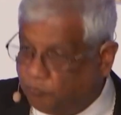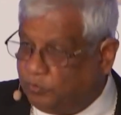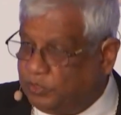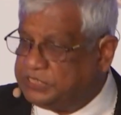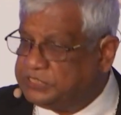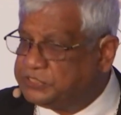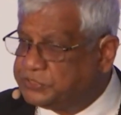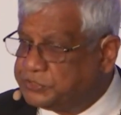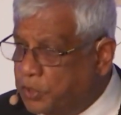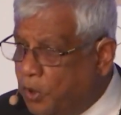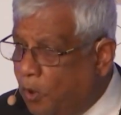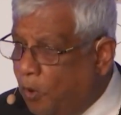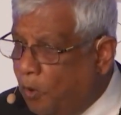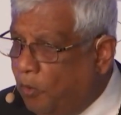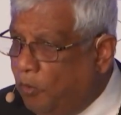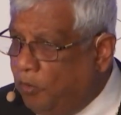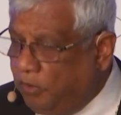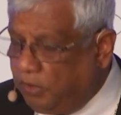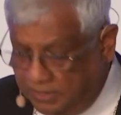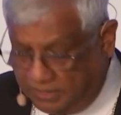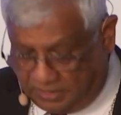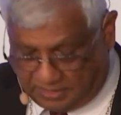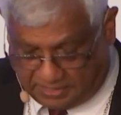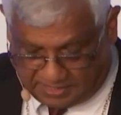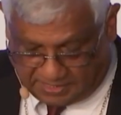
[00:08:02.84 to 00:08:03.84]
we saw
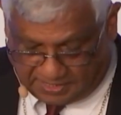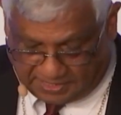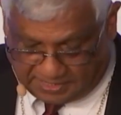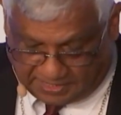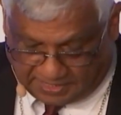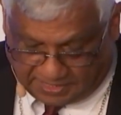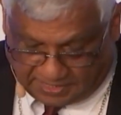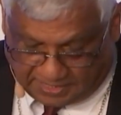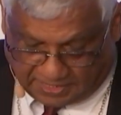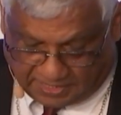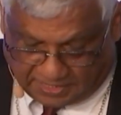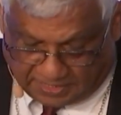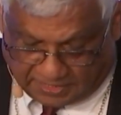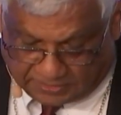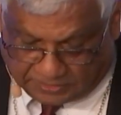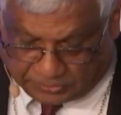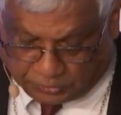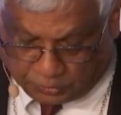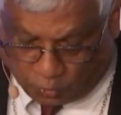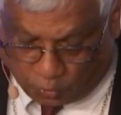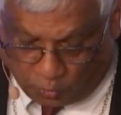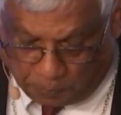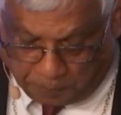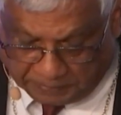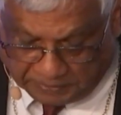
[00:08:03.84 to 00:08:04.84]
the
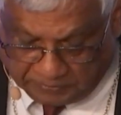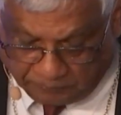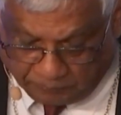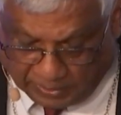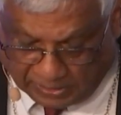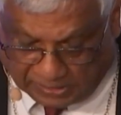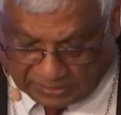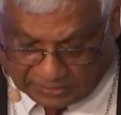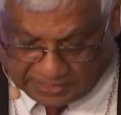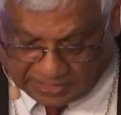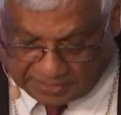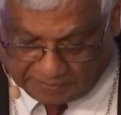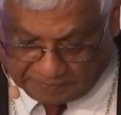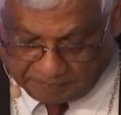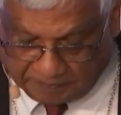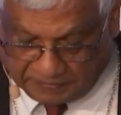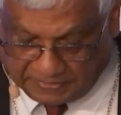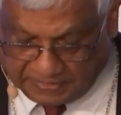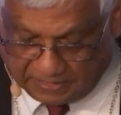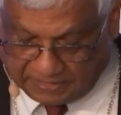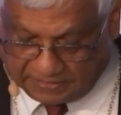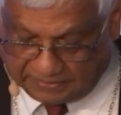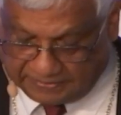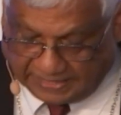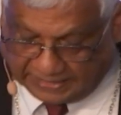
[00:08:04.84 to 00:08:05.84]
open welcome
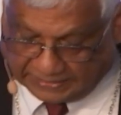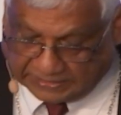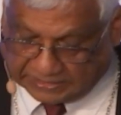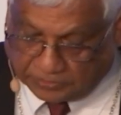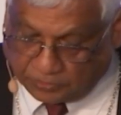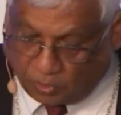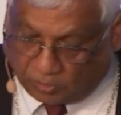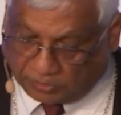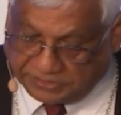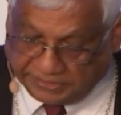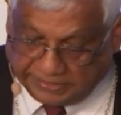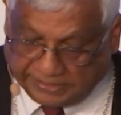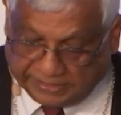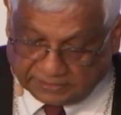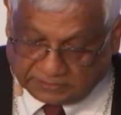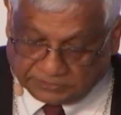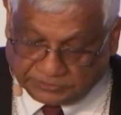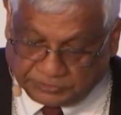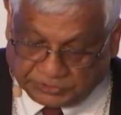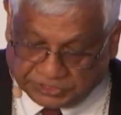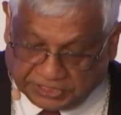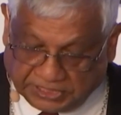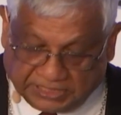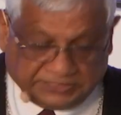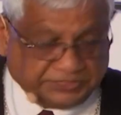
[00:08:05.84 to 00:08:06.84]
that Notting Hill
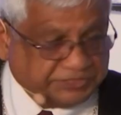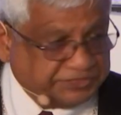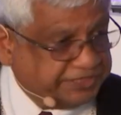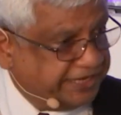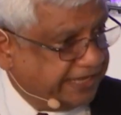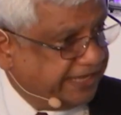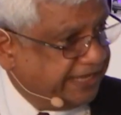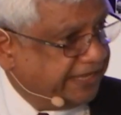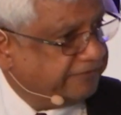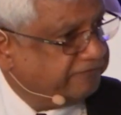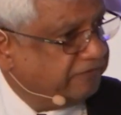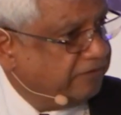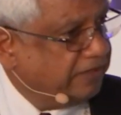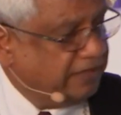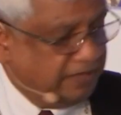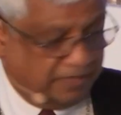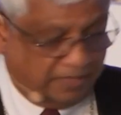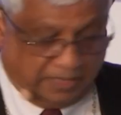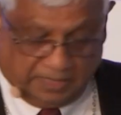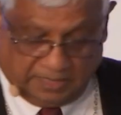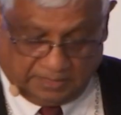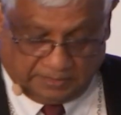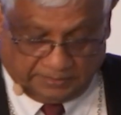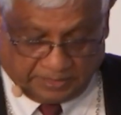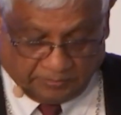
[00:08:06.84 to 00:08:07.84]
Church gave
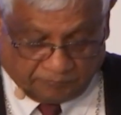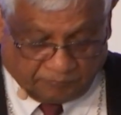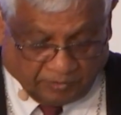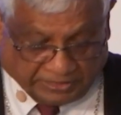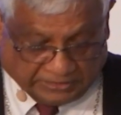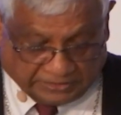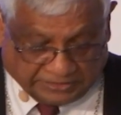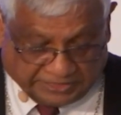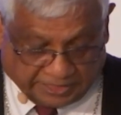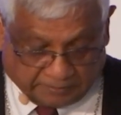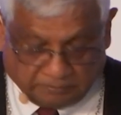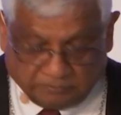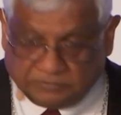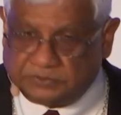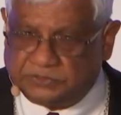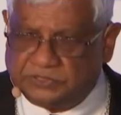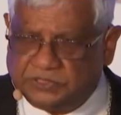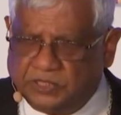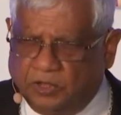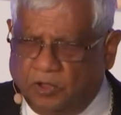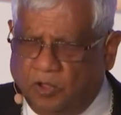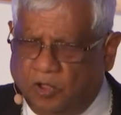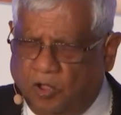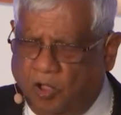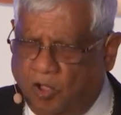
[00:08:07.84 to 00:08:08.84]
the victims
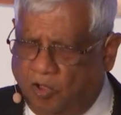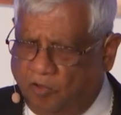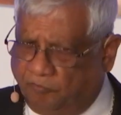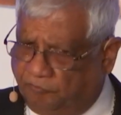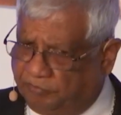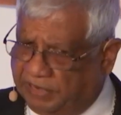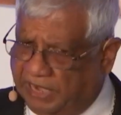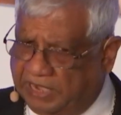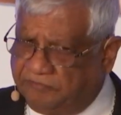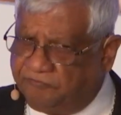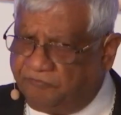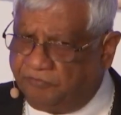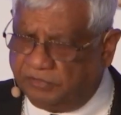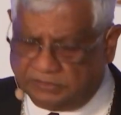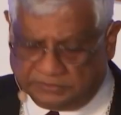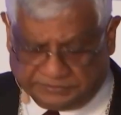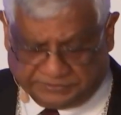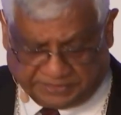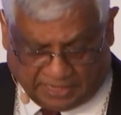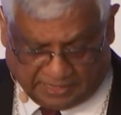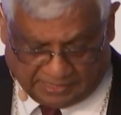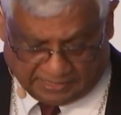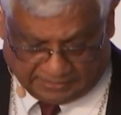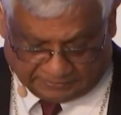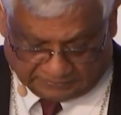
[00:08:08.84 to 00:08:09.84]
of Grenfell
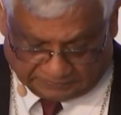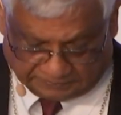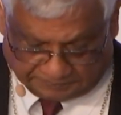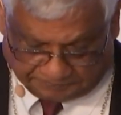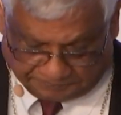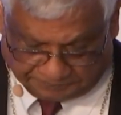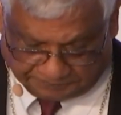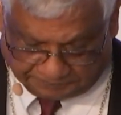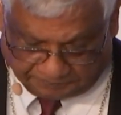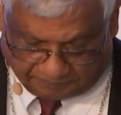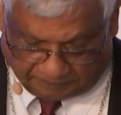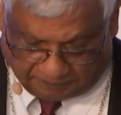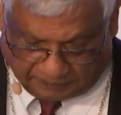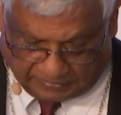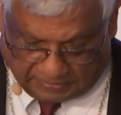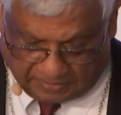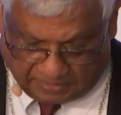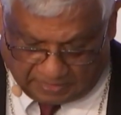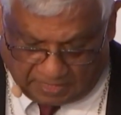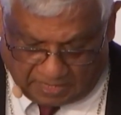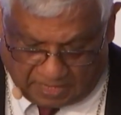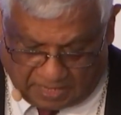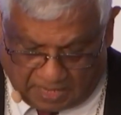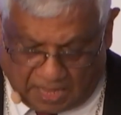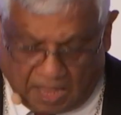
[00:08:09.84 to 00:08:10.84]
Tower.
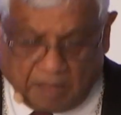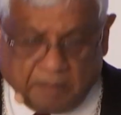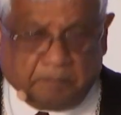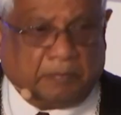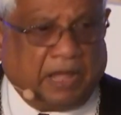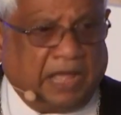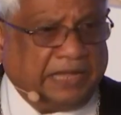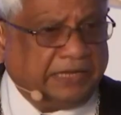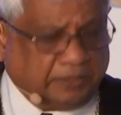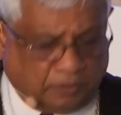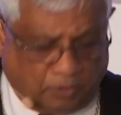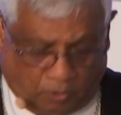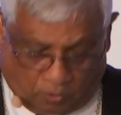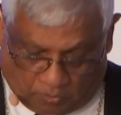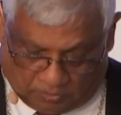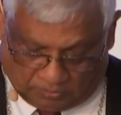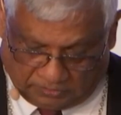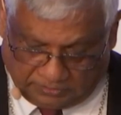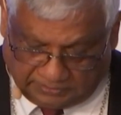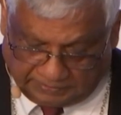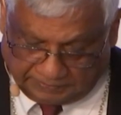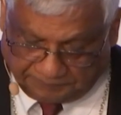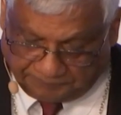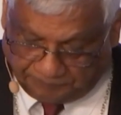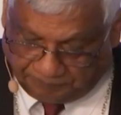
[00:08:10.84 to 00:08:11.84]
Mike
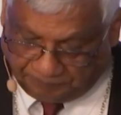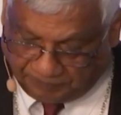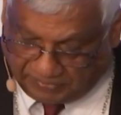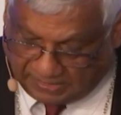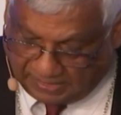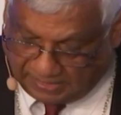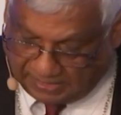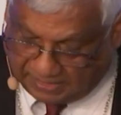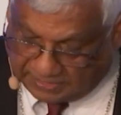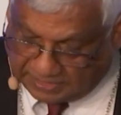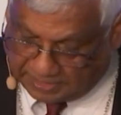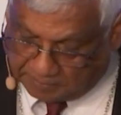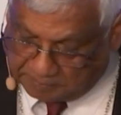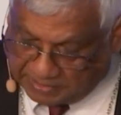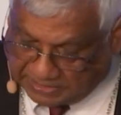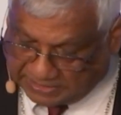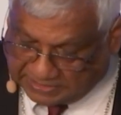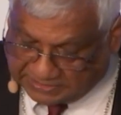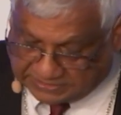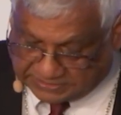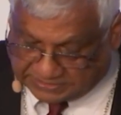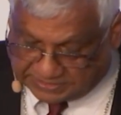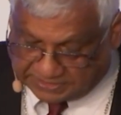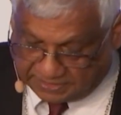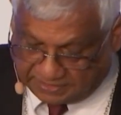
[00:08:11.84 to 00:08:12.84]
Long, the
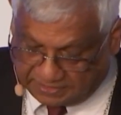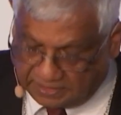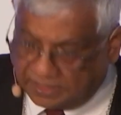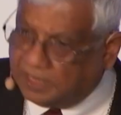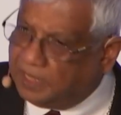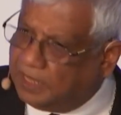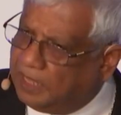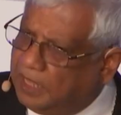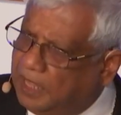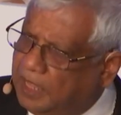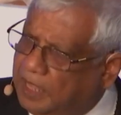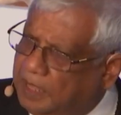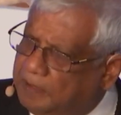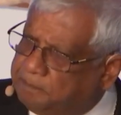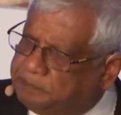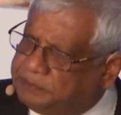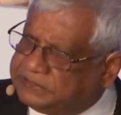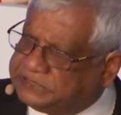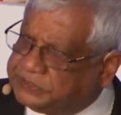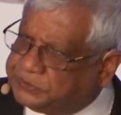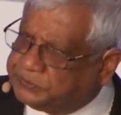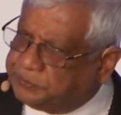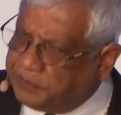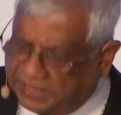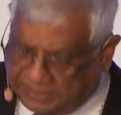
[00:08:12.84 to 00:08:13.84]
minister,
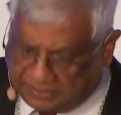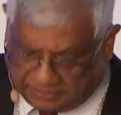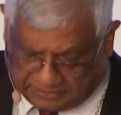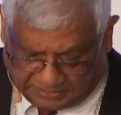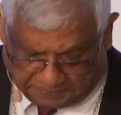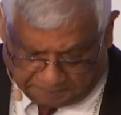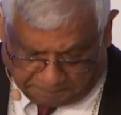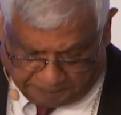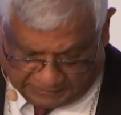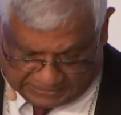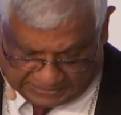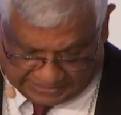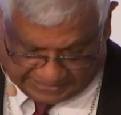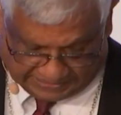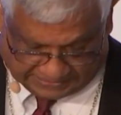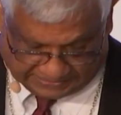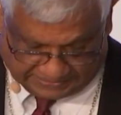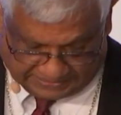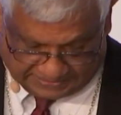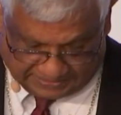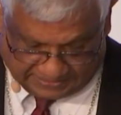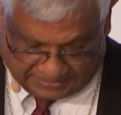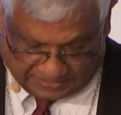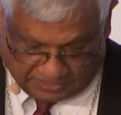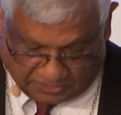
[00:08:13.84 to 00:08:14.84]
persuaded the
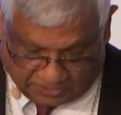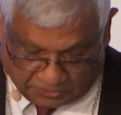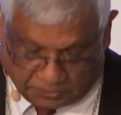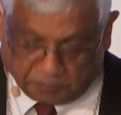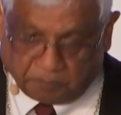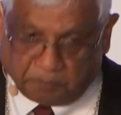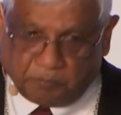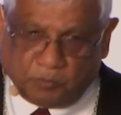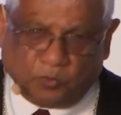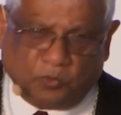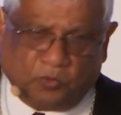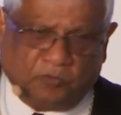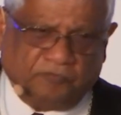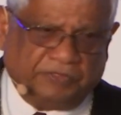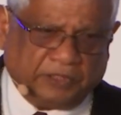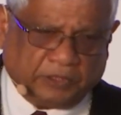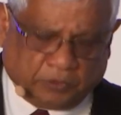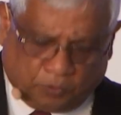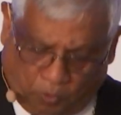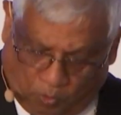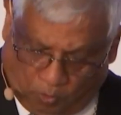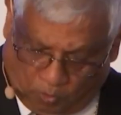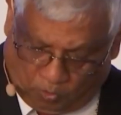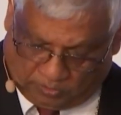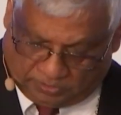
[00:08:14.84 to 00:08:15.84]
police to move the
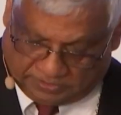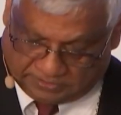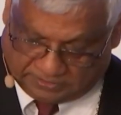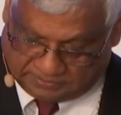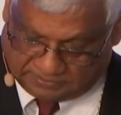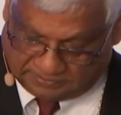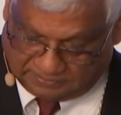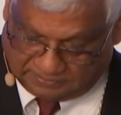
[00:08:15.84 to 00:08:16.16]
cordon